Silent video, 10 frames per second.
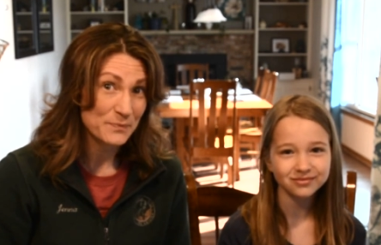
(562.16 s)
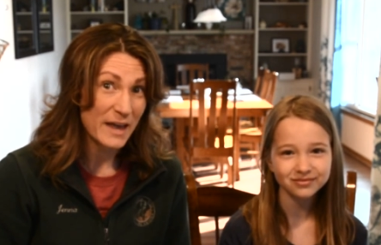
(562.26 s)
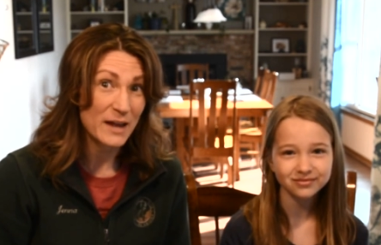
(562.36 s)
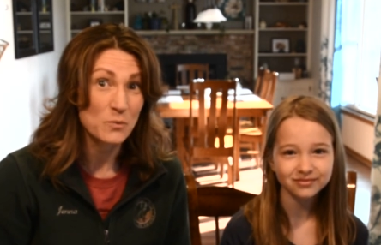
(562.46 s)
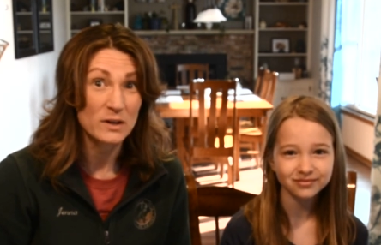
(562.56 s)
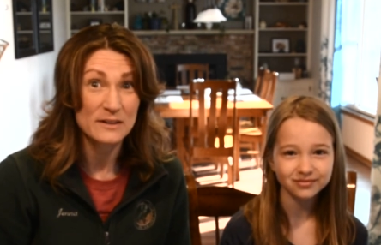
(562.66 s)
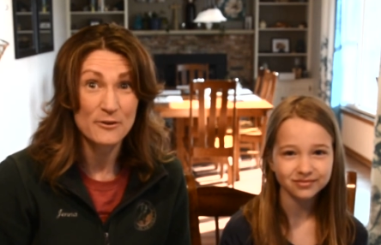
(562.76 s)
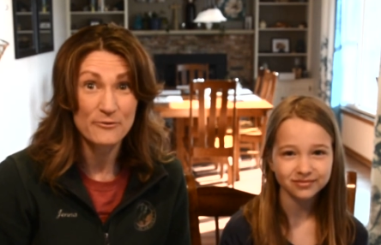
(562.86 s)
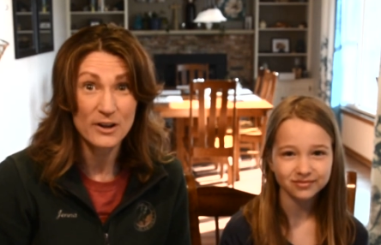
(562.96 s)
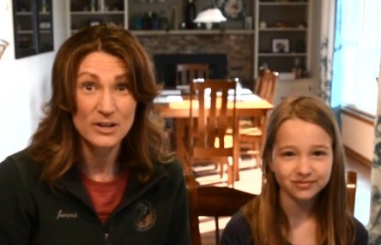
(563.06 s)
Speaker 1: and one in the
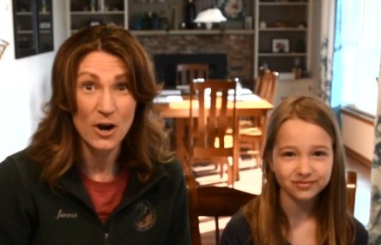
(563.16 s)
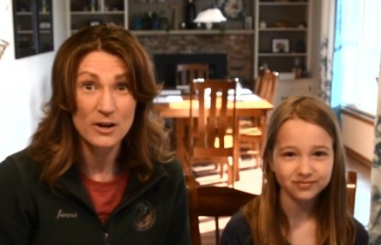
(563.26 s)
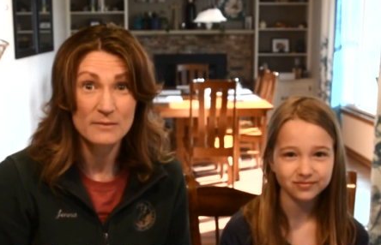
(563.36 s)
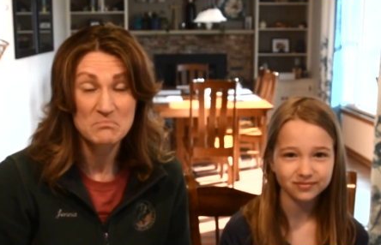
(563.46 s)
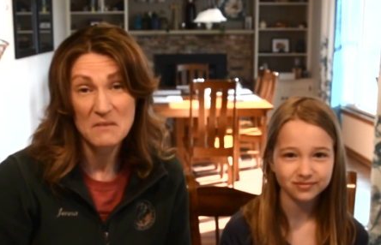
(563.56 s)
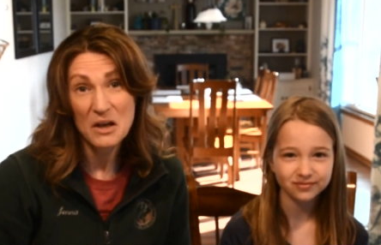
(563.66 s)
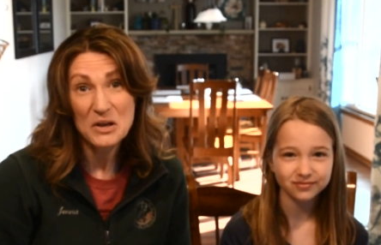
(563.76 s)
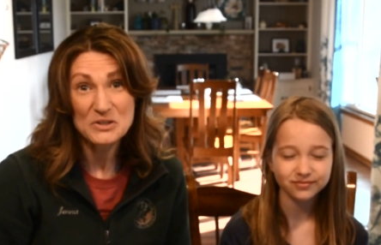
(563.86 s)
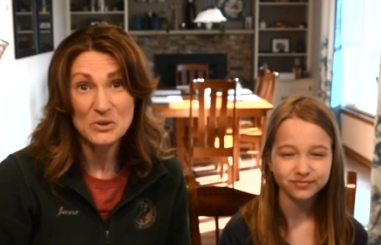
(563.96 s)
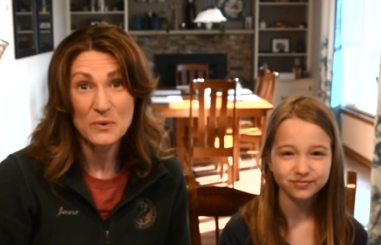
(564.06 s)
front yard.
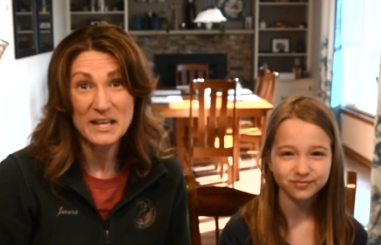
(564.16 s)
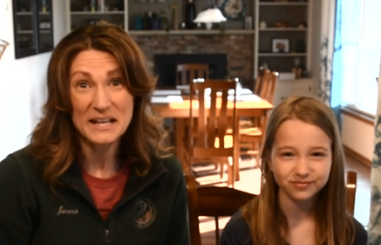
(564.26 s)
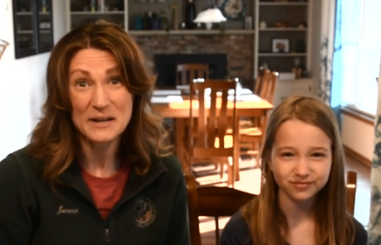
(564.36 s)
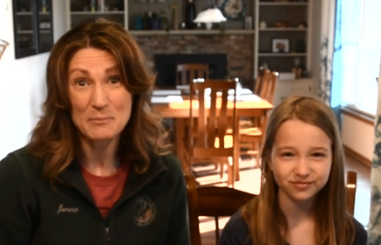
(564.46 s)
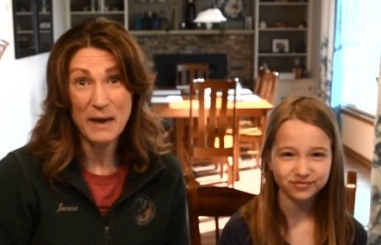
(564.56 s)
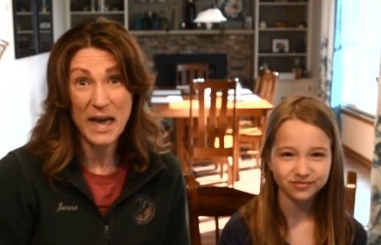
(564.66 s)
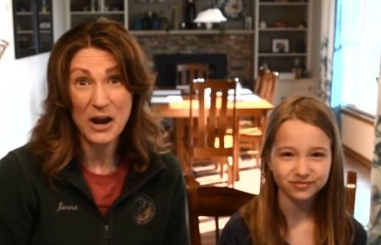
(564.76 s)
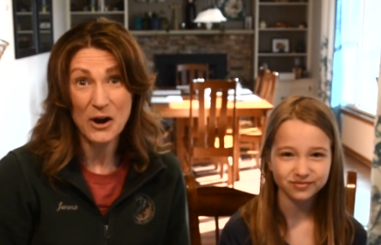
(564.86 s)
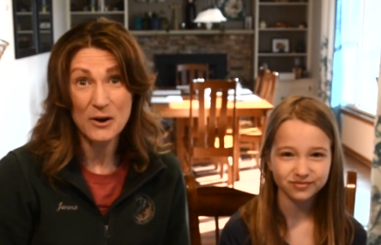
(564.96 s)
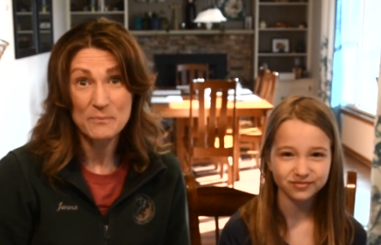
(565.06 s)
So we can
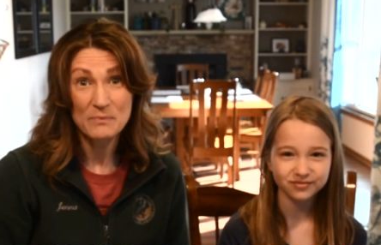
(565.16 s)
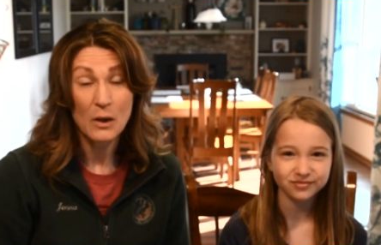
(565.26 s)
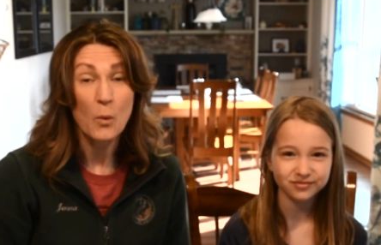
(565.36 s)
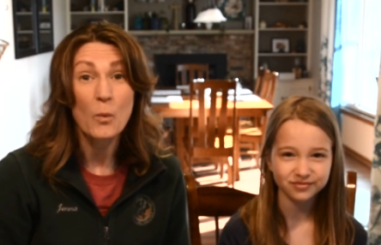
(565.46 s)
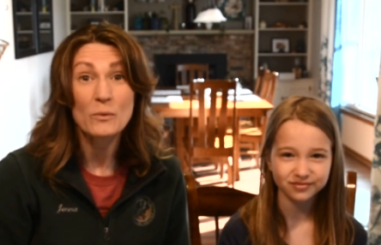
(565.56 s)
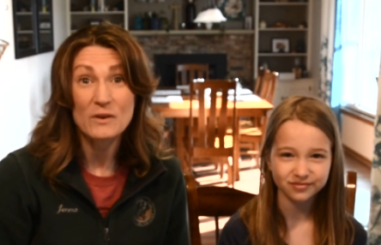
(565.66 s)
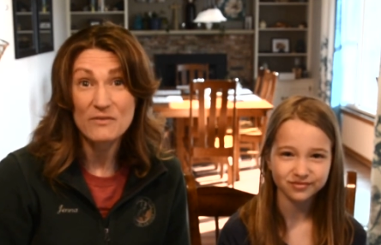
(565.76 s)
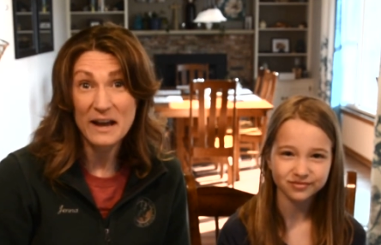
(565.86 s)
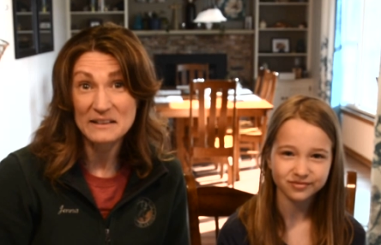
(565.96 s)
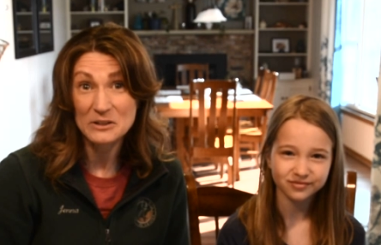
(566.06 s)
compare, when we
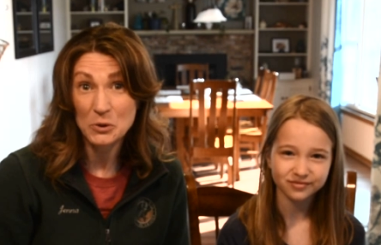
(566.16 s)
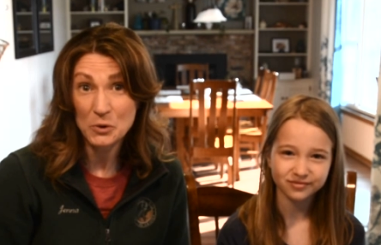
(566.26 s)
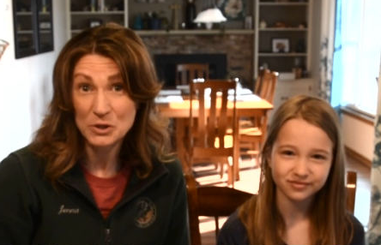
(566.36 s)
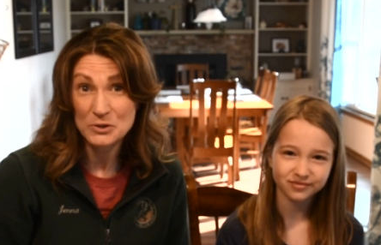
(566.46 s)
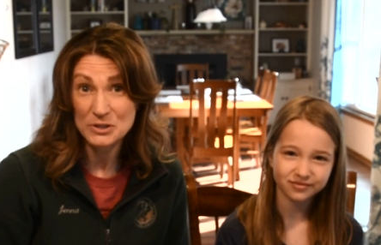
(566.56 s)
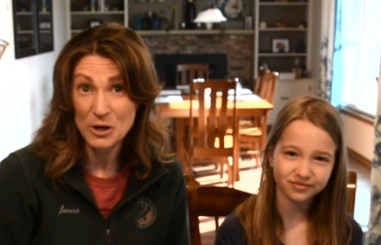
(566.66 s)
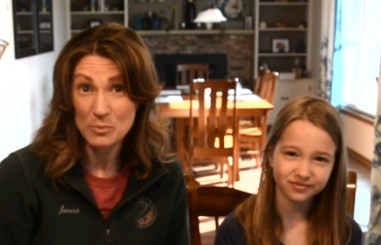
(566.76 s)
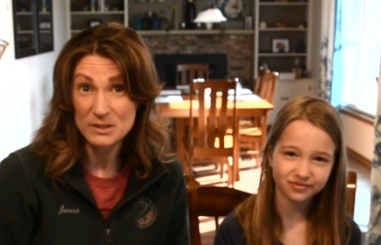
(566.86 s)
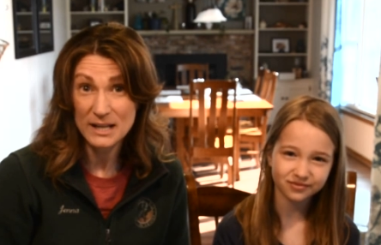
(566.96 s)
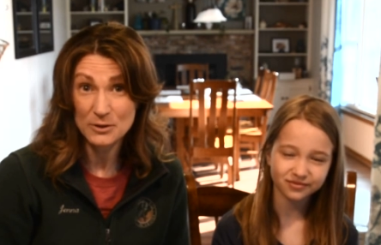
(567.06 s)
find little critters in our
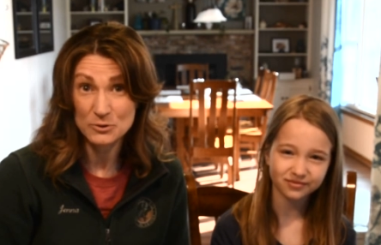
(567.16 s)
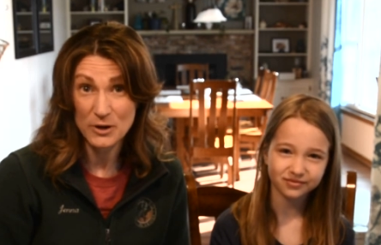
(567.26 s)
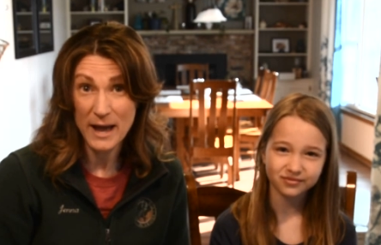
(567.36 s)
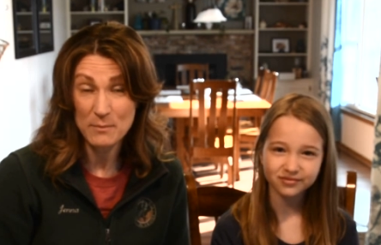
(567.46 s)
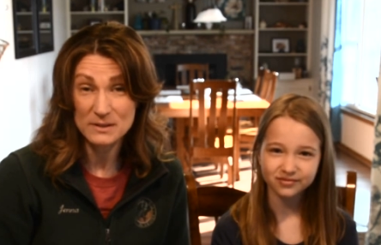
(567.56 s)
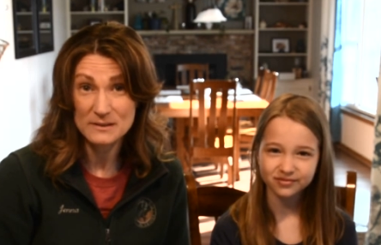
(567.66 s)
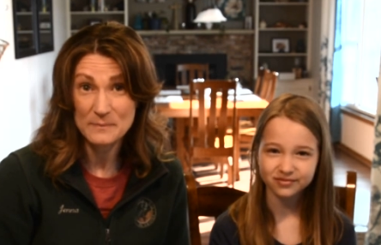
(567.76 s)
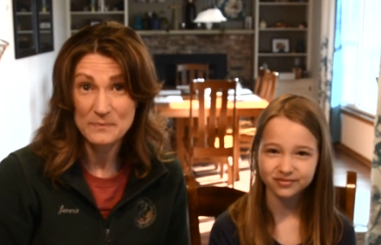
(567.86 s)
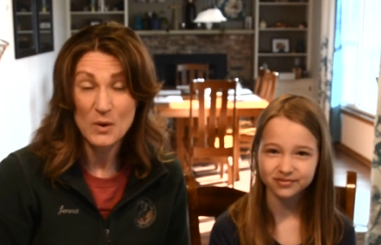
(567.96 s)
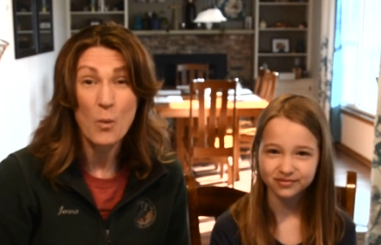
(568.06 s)
potato traps,
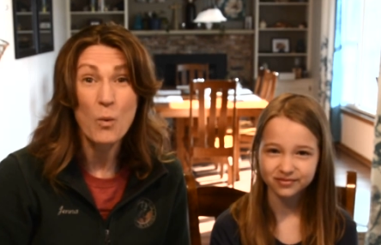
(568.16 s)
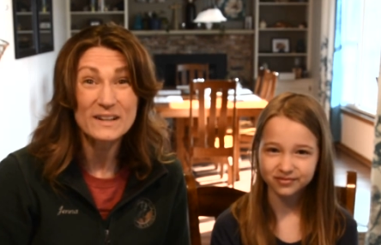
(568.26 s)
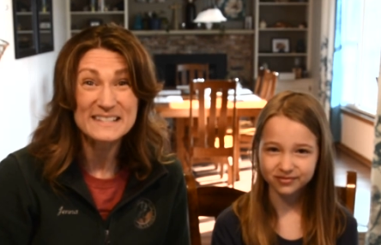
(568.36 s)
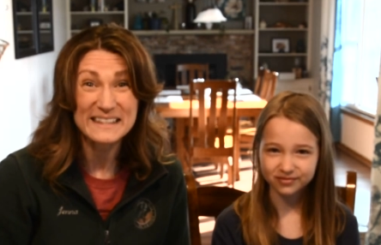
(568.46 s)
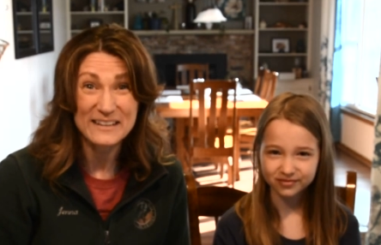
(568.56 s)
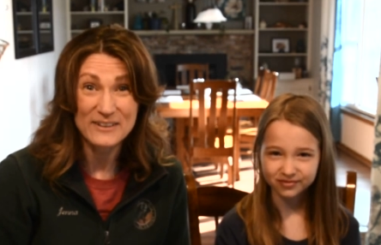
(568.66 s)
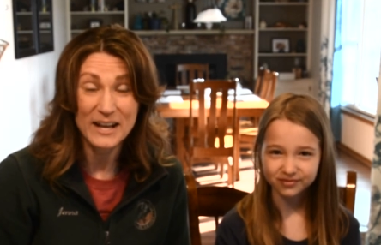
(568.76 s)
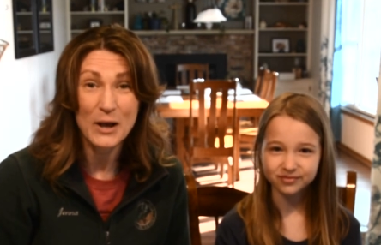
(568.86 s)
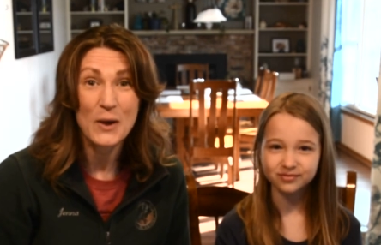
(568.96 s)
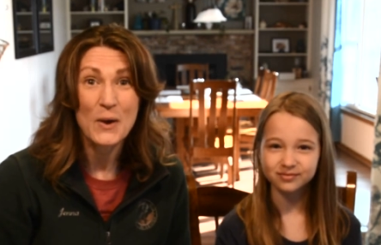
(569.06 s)
what's
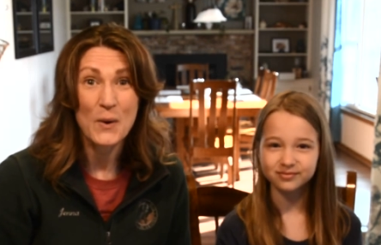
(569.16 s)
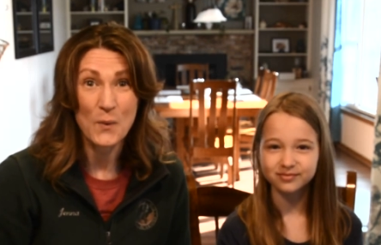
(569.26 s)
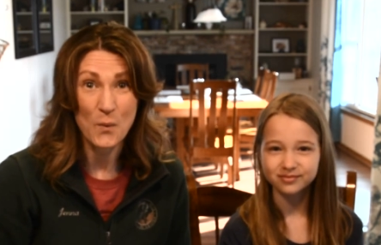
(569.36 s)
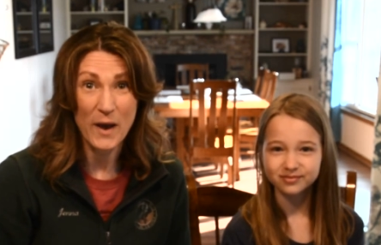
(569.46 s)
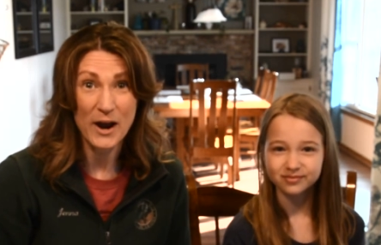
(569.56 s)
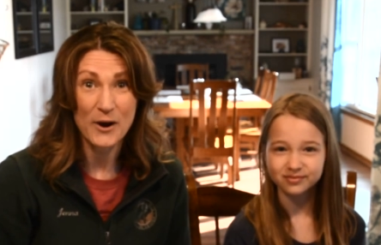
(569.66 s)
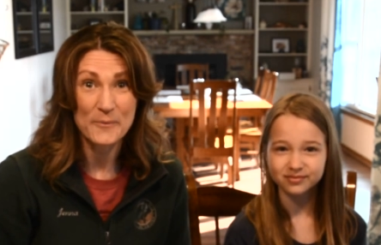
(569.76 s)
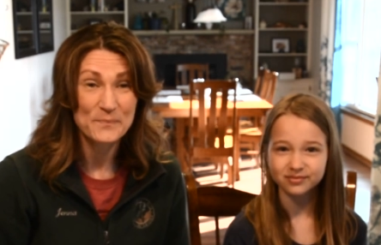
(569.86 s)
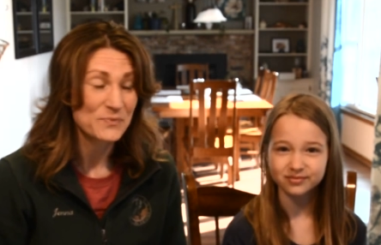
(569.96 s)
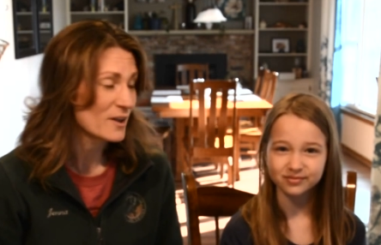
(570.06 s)
living where.
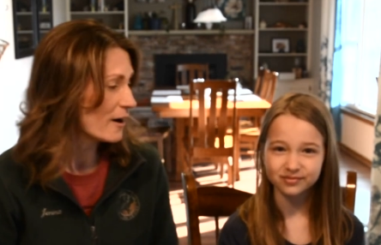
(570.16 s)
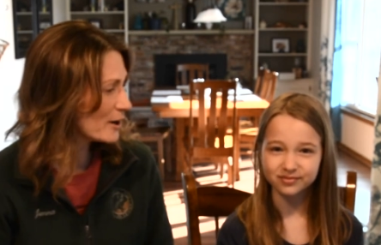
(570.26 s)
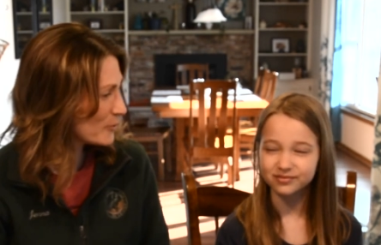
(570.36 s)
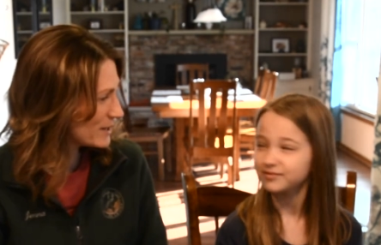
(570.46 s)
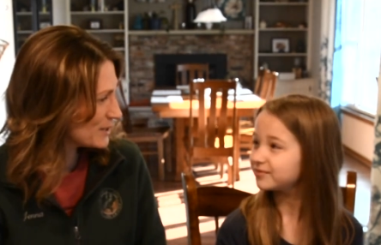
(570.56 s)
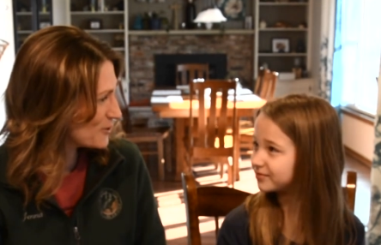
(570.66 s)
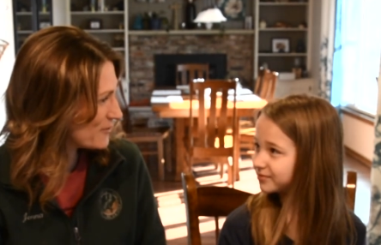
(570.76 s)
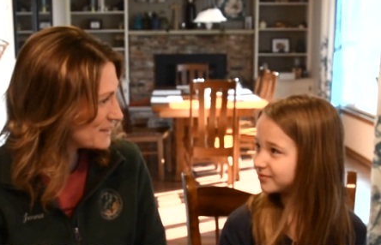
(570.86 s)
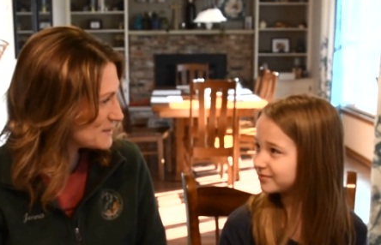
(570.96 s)
Are you ready to go find a